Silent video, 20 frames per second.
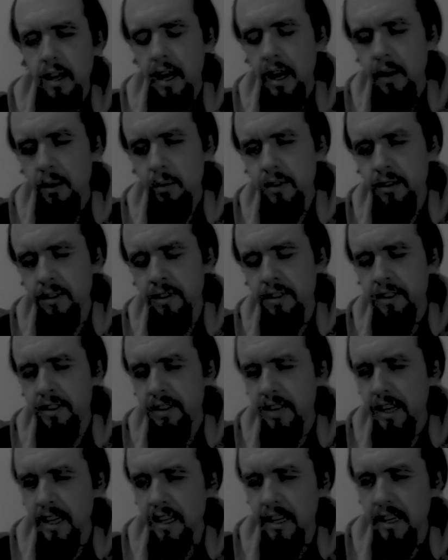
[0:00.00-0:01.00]
I would
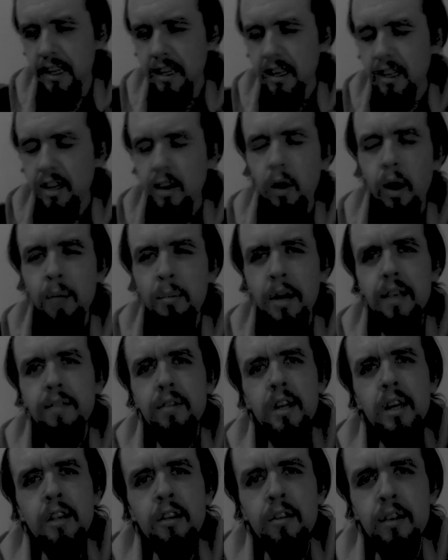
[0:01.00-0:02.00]
think, I'm not
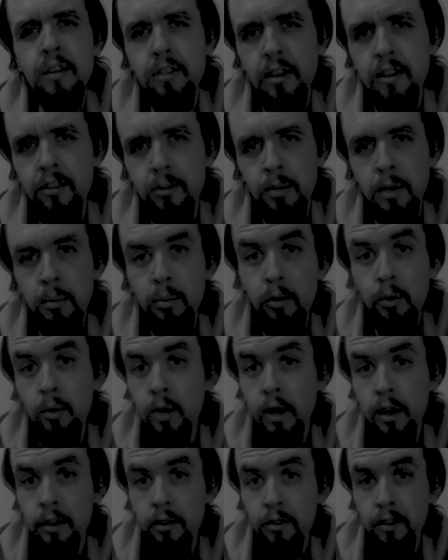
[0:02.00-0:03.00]
even going to criticize the people
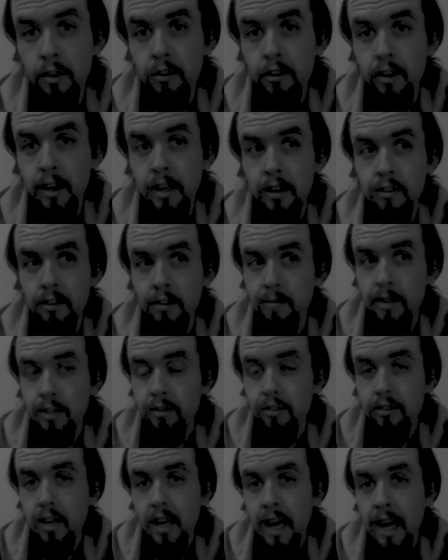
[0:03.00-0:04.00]
who call you self-aggrandizing.
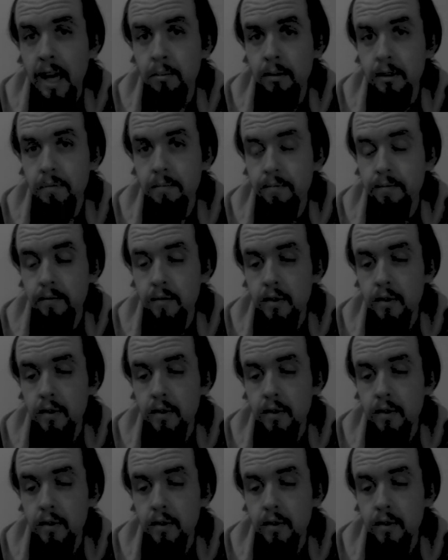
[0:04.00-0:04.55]
It's just going to happen.